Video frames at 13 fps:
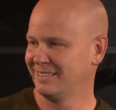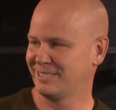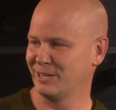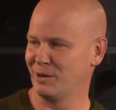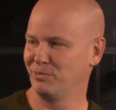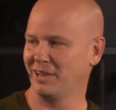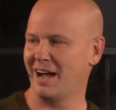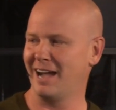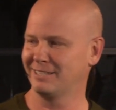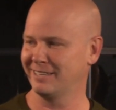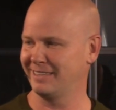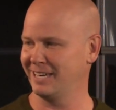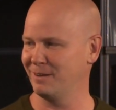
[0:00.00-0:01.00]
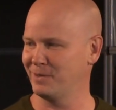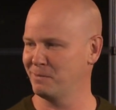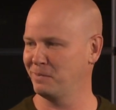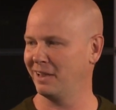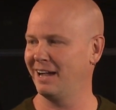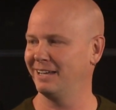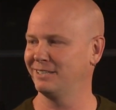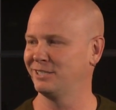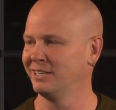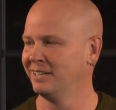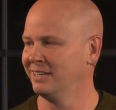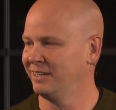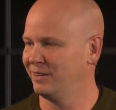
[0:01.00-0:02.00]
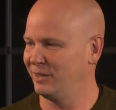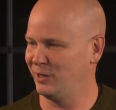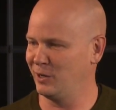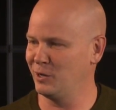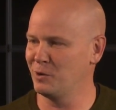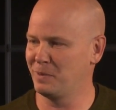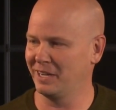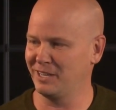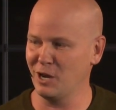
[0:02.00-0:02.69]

oblige them and oblige you. But